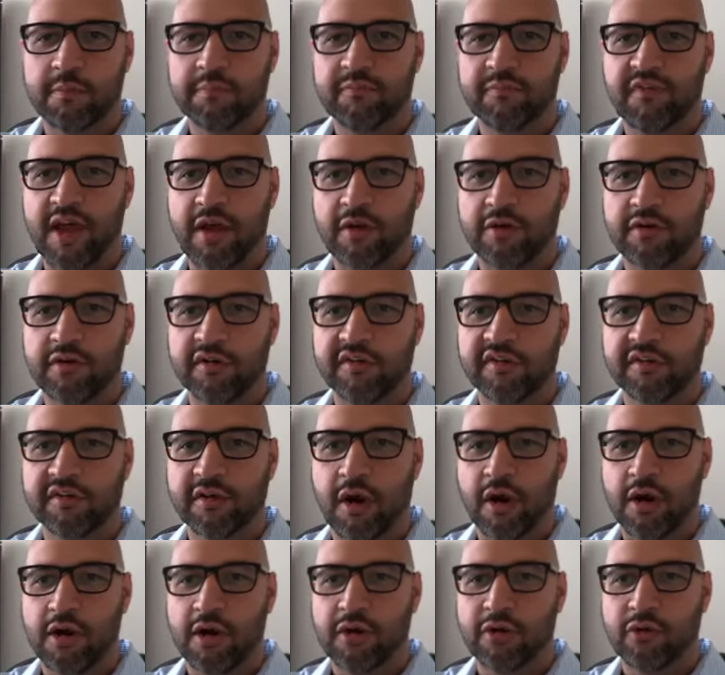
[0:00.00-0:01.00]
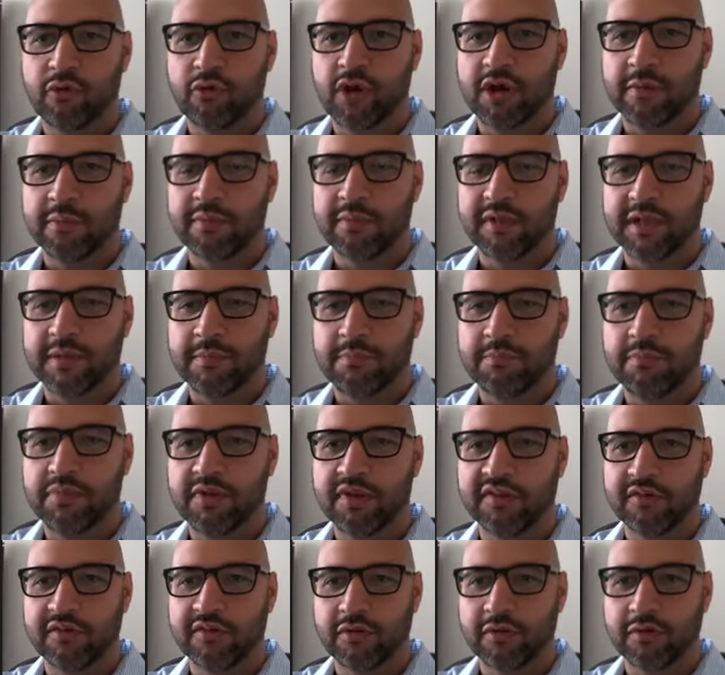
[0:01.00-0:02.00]
startup founders are
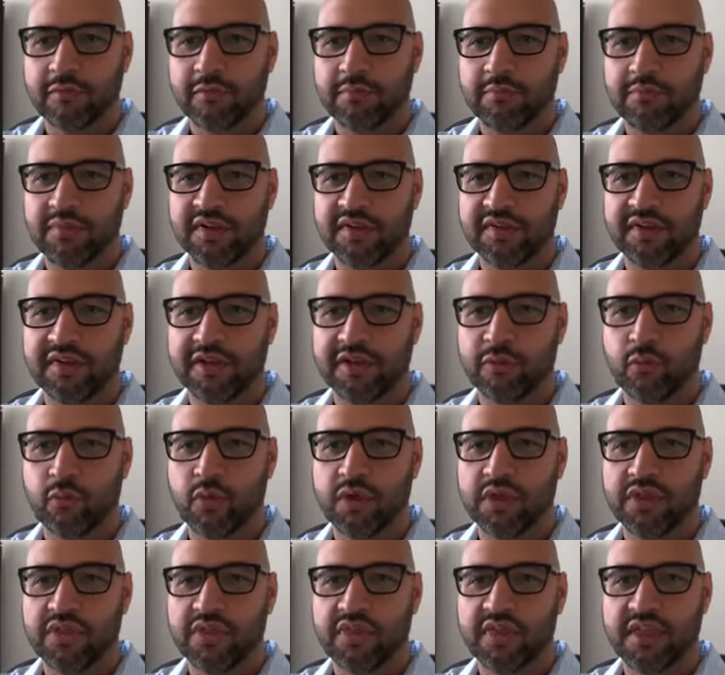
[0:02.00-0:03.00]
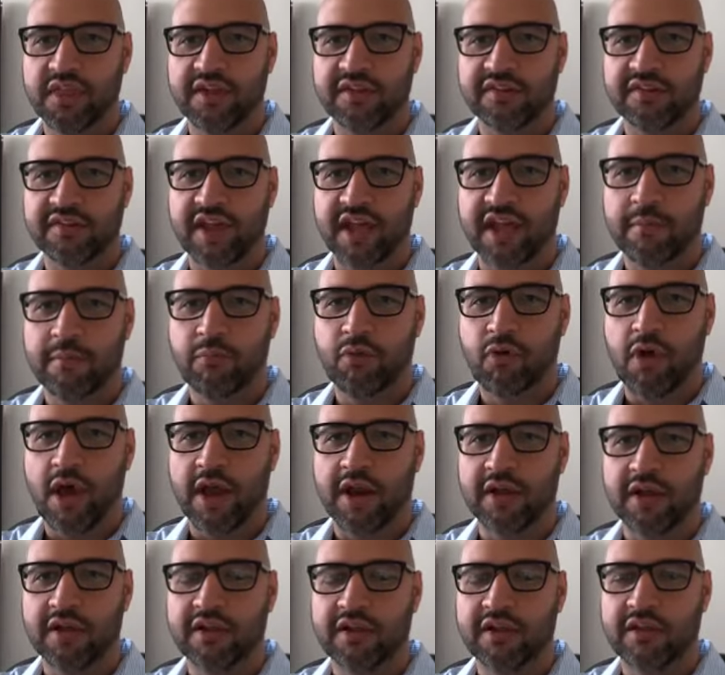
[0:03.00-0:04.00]
incredibly busy with things like
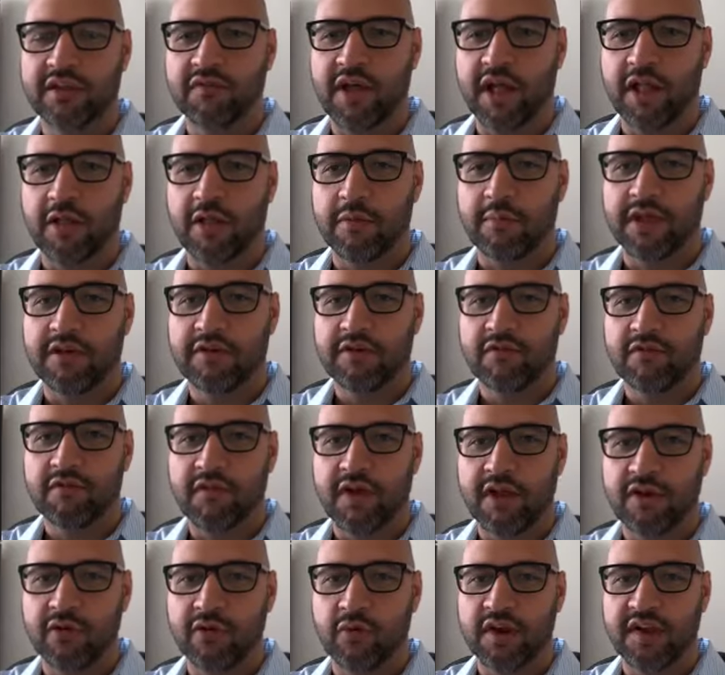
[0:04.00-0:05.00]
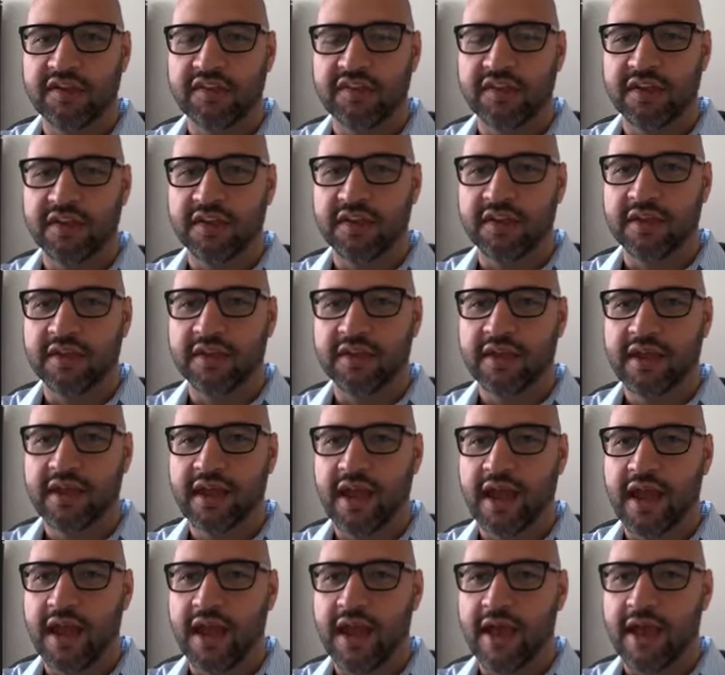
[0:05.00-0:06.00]
product development, fundraising,
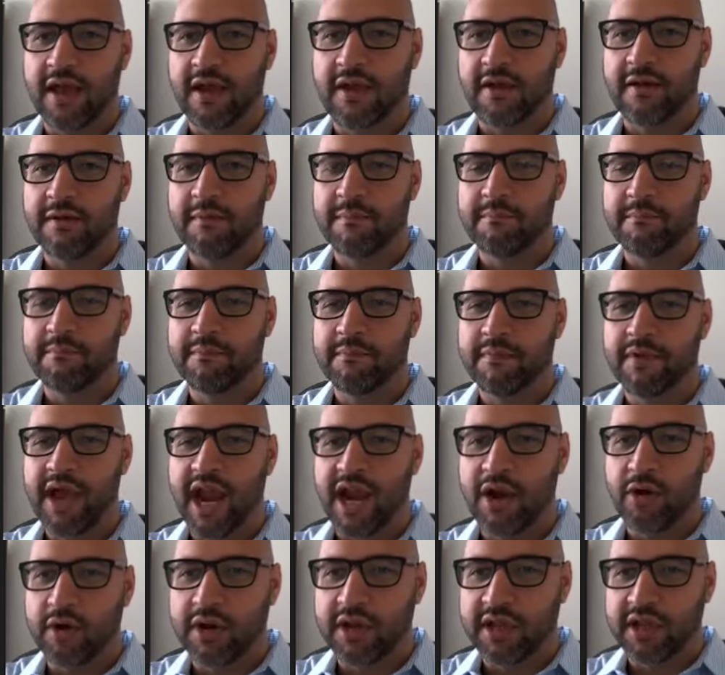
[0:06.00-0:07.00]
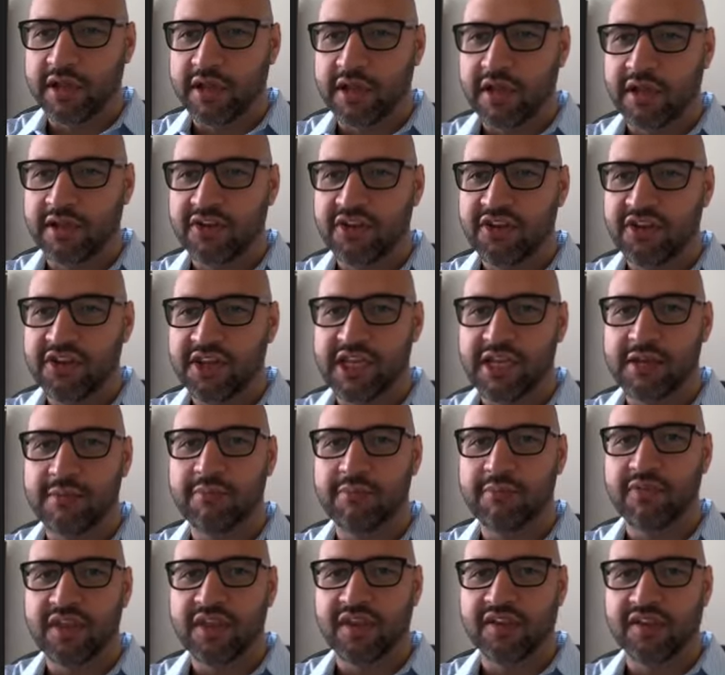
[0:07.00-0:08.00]
hiring a
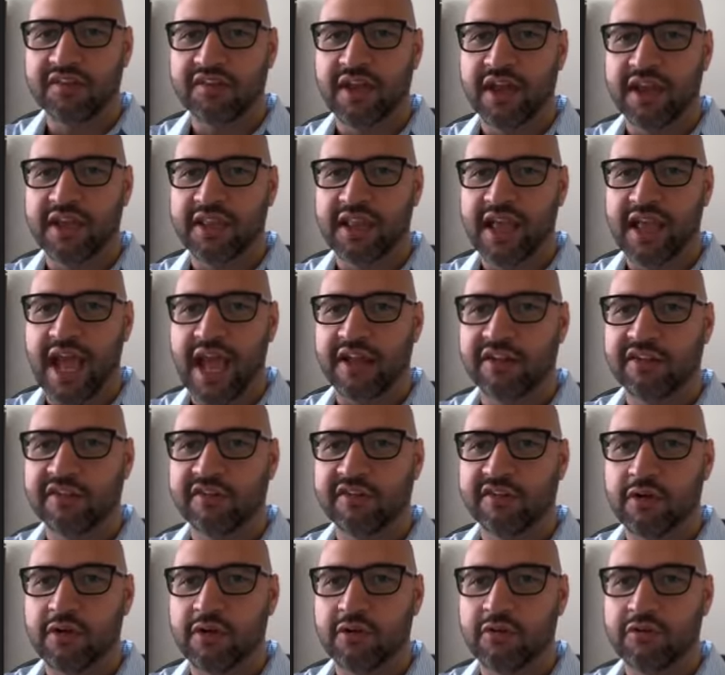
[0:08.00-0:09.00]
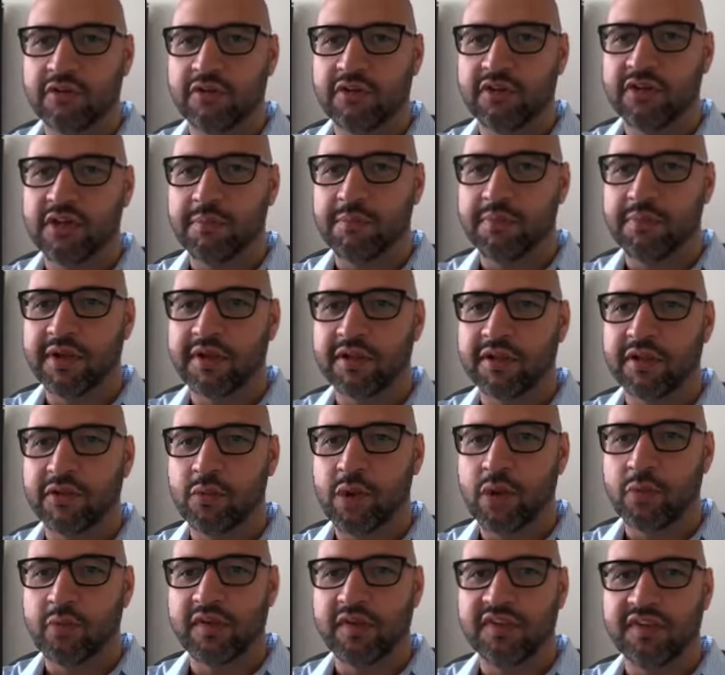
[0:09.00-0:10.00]
team, things like that. So
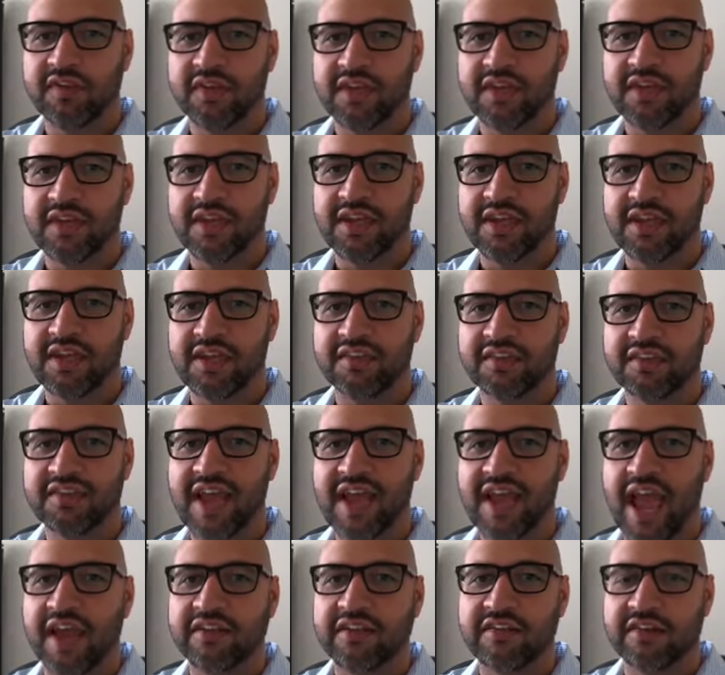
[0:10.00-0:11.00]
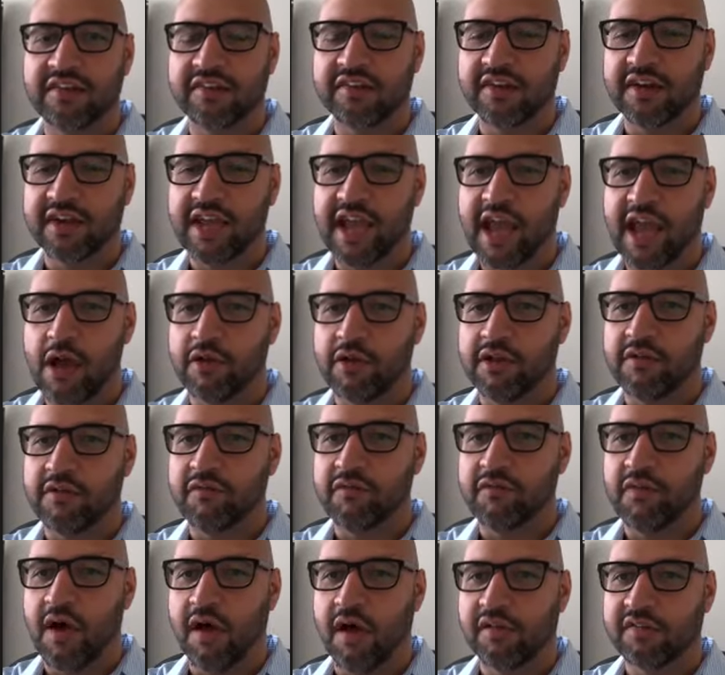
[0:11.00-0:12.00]
typically what we see is taxes and
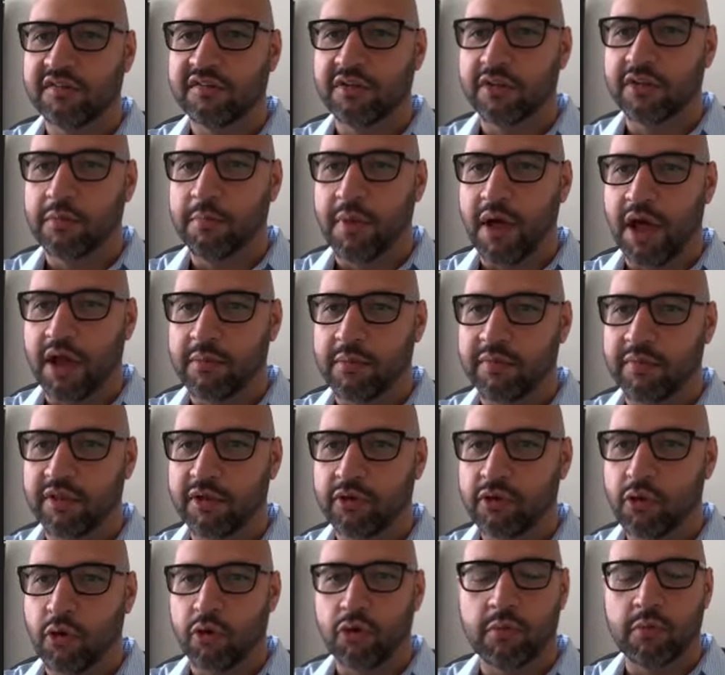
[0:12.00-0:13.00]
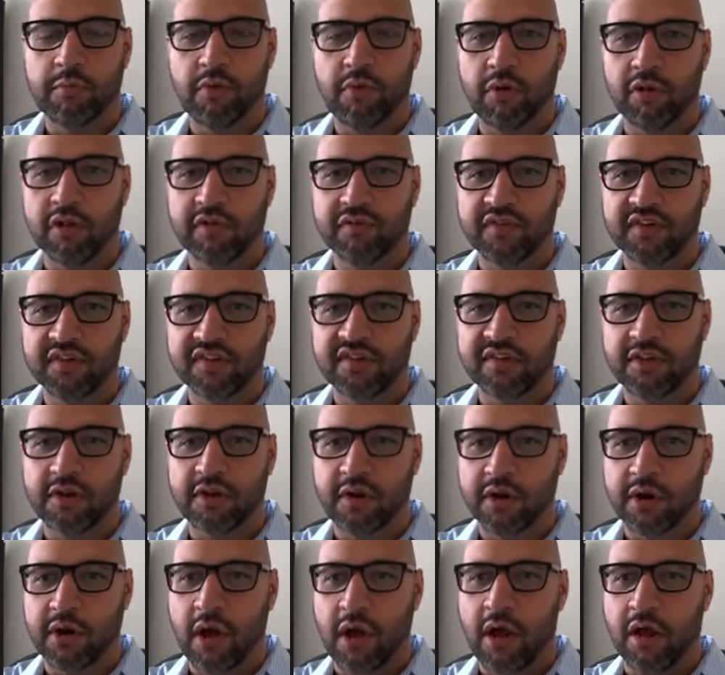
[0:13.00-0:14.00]
accounting falls to the bottom of the totem pole if
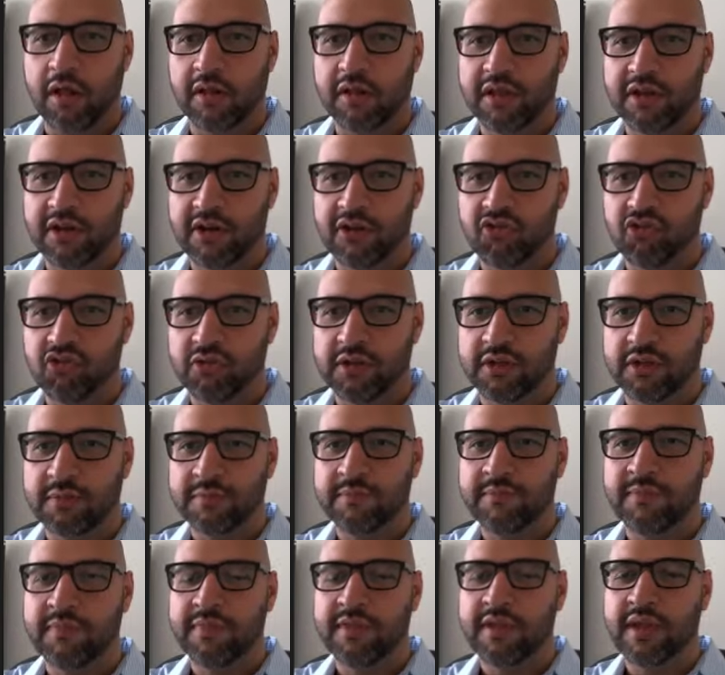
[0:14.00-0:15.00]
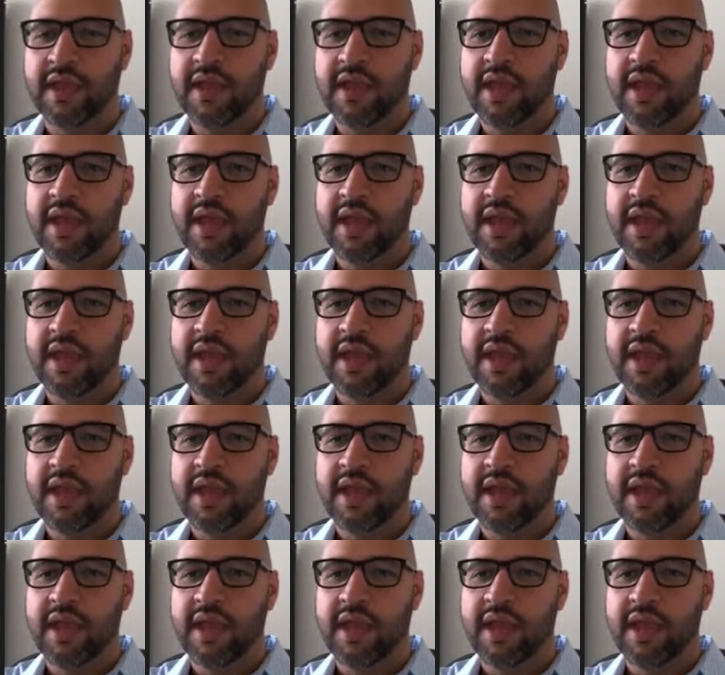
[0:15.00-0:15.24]
it's there at all initially.